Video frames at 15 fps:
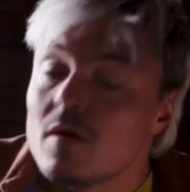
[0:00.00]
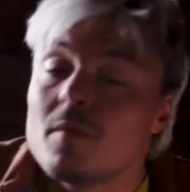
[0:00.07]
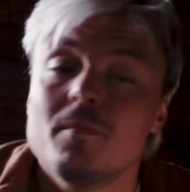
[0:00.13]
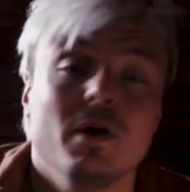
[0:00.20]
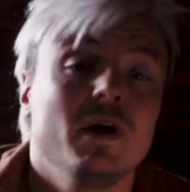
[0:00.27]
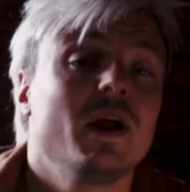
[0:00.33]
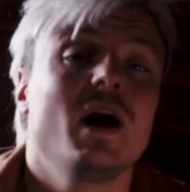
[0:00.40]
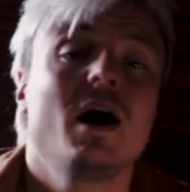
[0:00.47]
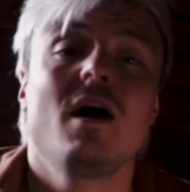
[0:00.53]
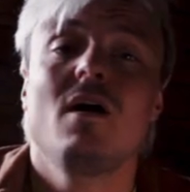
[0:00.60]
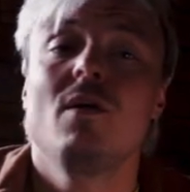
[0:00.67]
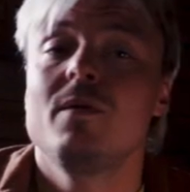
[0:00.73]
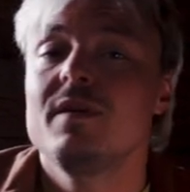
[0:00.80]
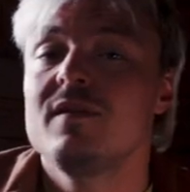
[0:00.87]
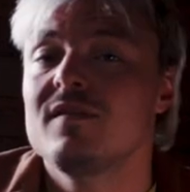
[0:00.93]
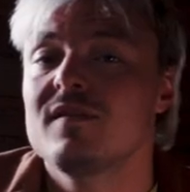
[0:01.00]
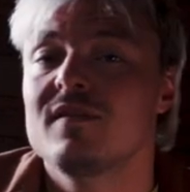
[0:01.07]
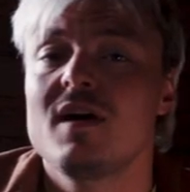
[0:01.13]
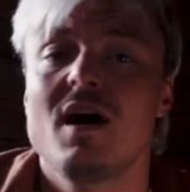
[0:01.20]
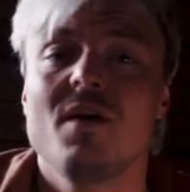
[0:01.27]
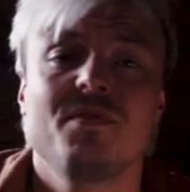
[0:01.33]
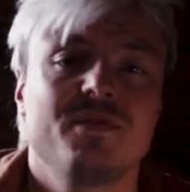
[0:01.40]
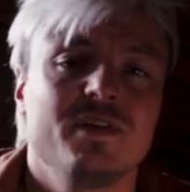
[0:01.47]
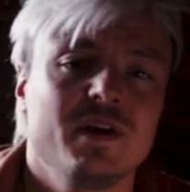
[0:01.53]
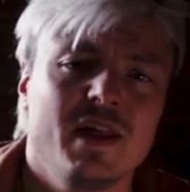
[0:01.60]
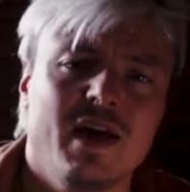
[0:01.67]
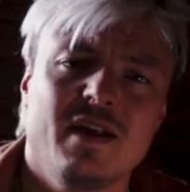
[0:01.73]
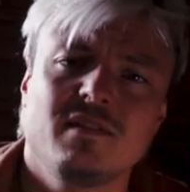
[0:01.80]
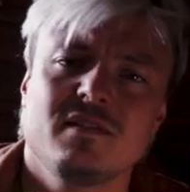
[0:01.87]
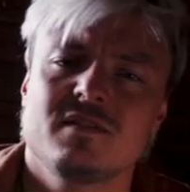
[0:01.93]
but I always thought that
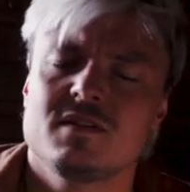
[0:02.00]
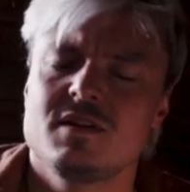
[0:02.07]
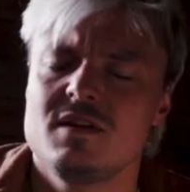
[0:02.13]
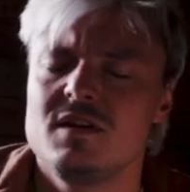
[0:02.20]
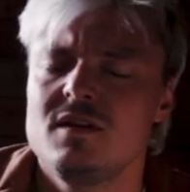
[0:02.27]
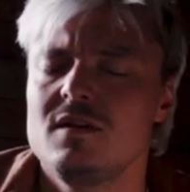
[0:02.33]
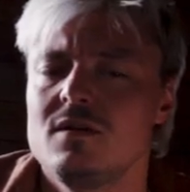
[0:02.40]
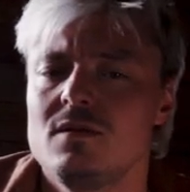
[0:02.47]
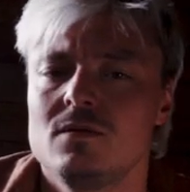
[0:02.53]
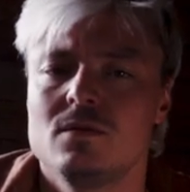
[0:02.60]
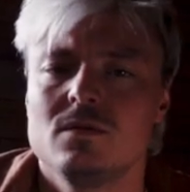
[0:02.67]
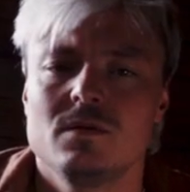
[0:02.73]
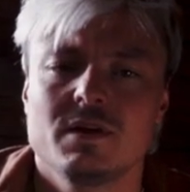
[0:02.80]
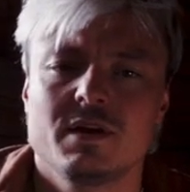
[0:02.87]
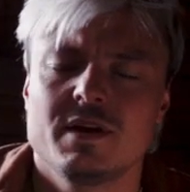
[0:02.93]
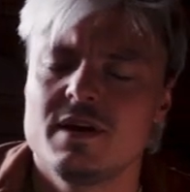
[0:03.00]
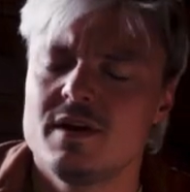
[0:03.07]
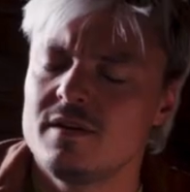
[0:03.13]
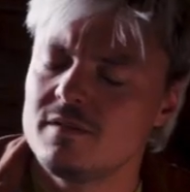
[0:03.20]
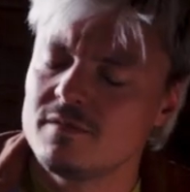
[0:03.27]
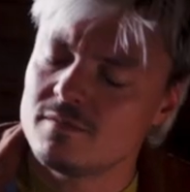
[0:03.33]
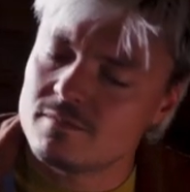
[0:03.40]
I'd see you again.